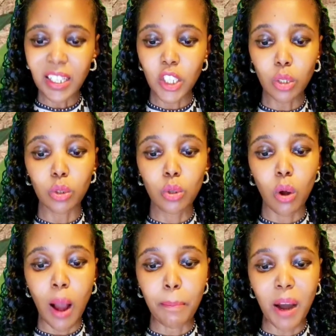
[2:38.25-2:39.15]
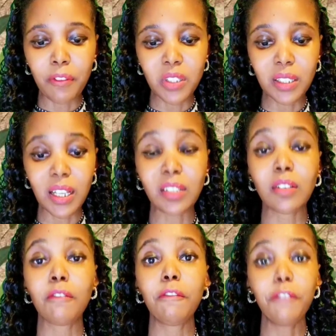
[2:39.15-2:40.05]
yield go above
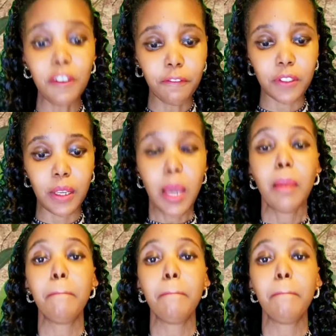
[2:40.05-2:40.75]
650